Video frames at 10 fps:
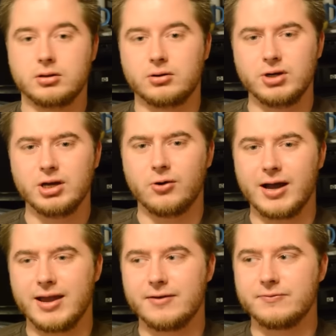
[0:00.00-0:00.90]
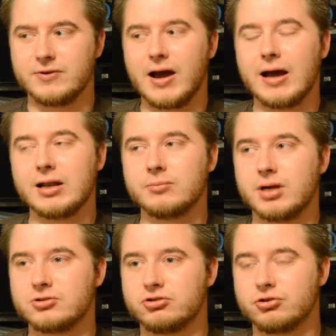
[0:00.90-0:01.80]
Leo, I have not. I'm
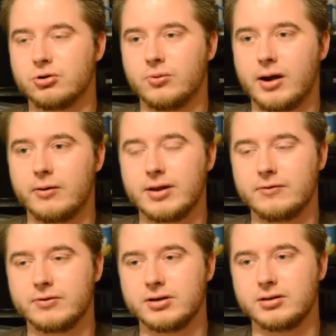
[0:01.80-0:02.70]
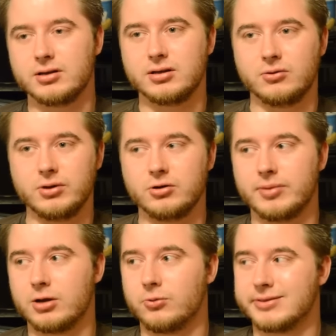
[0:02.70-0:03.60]
not sure why I would ever get in a legal
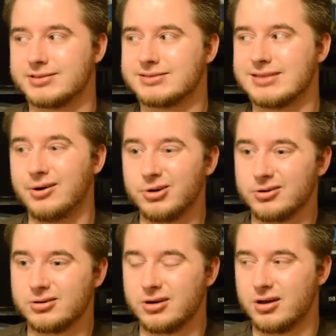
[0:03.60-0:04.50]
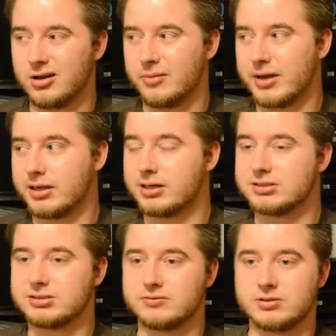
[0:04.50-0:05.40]
battle with a seller. I
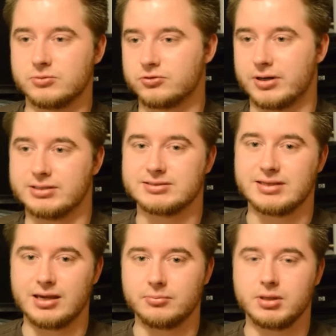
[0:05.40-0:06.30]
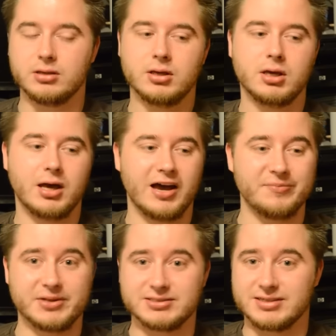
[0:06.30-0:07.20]
guess if someone tried to scam me.
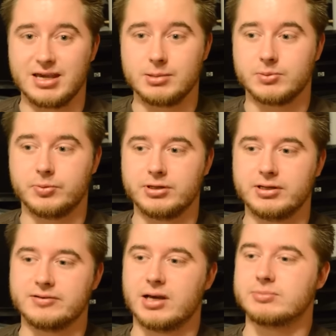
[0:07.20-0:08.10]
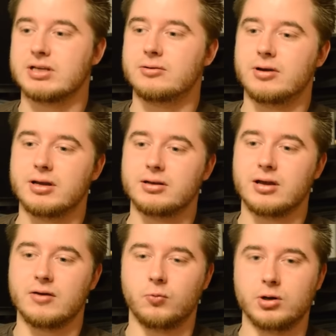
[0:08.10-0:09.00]
I've been scammed plenty of times online.
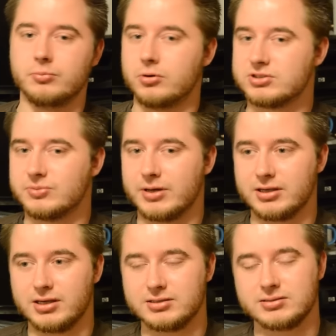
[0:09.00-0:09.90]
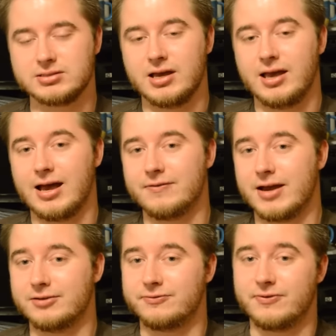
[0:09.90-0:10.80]
I've won most of my cases. I've
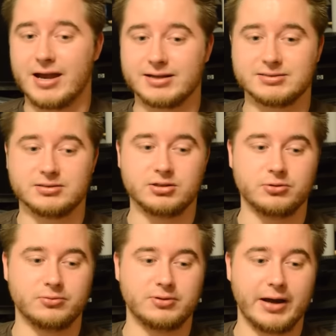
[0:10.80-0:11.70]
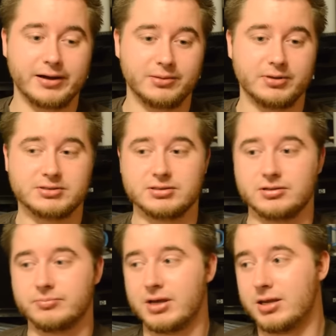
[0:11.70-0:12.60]
had to fax, documents into
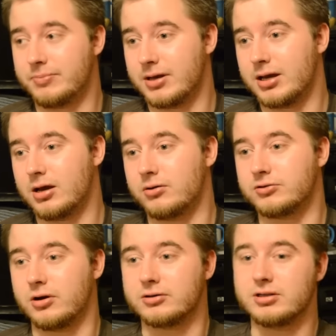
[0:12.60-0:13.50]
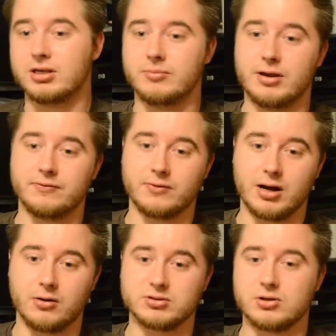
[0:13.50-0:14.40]
PayPal and talk to eBay for
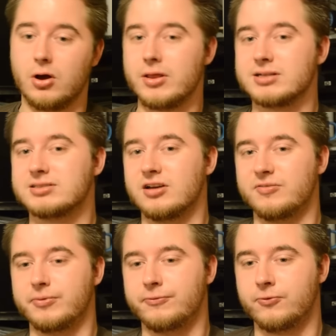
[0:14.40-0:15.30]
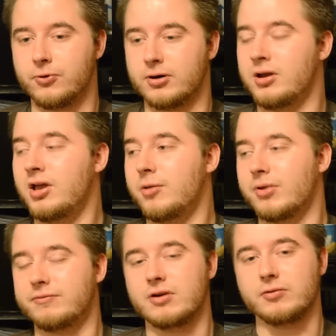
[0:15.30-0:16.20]
hours and all that stuff before, but
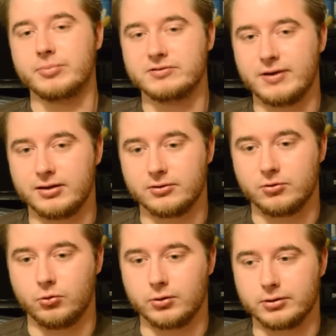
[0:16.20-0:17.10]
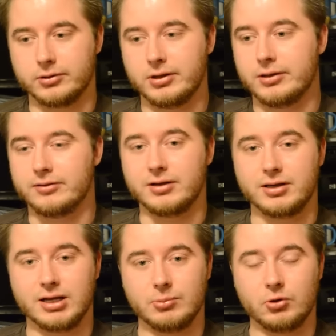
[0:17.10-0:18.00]
I've never been taken to court. Then
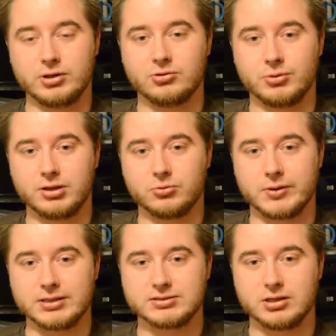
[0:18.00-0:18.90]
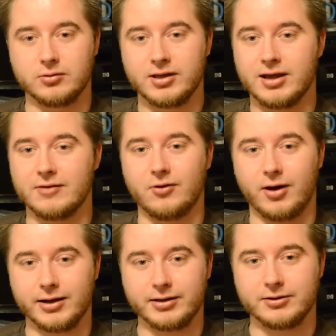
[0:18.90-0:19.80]
again, I'm only 23, so I have a
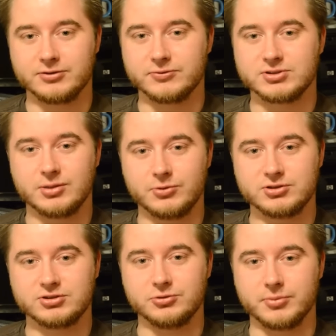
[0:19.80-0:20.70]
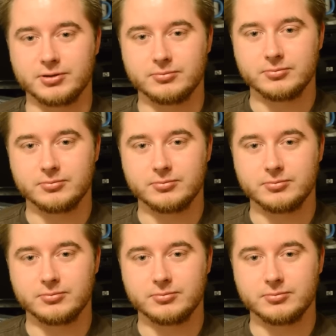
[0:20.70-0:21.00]
lot of years for someone to sue me.